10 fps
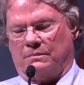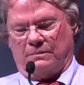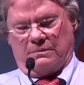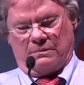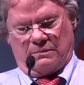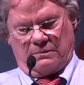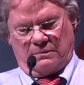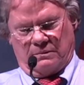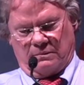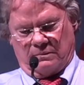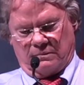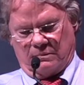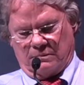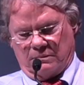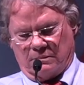
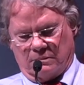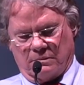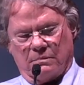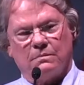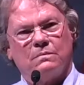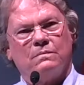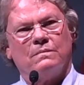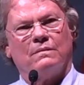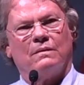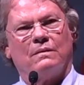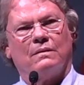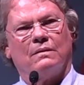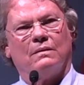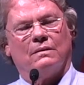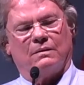
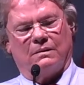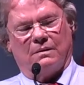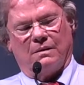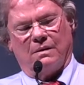(no one is talking)